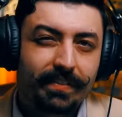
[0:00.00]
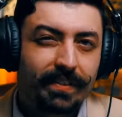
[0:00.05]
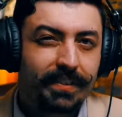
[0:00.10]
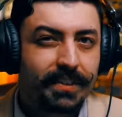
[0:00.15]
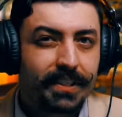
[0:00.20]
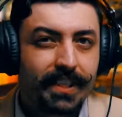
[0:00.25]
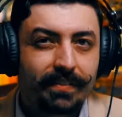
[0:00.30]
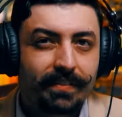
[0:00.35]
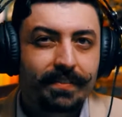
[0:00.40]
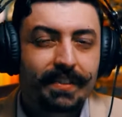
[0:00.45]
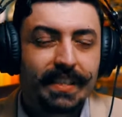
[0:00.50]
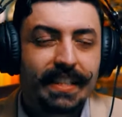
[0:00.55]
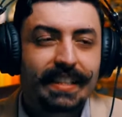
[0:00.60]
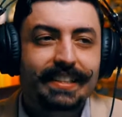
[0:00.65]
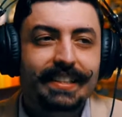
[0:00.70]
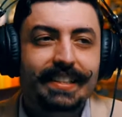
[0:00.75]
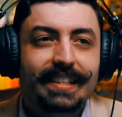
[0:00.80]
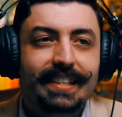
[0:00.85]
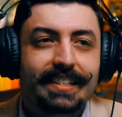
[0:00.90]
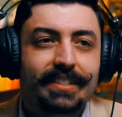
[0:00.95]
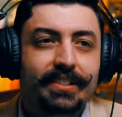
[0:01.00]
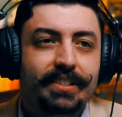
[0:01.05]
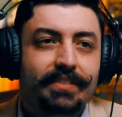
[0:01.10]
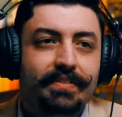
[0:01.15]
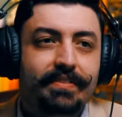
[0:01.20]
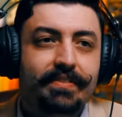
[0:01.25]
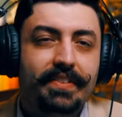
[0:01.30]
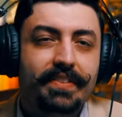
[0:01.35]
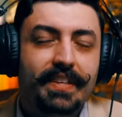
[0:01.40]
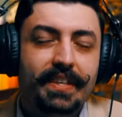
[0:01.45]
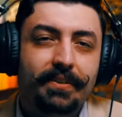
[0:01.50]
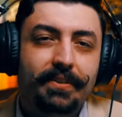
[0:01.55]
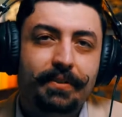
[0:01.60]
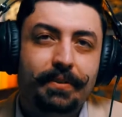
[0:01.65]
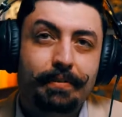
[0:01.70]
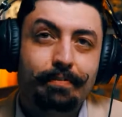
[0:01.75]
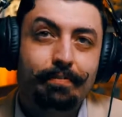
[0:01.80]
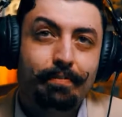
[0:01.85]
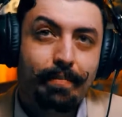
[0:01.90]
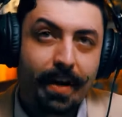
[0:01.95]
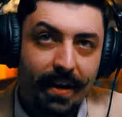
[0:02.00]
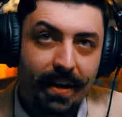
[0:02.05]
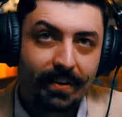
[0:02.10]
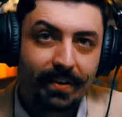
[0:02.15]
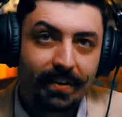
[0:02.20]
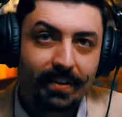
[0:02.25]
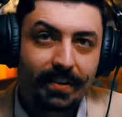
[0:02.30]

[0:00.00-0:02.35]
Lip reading: For some reason, it just feels better.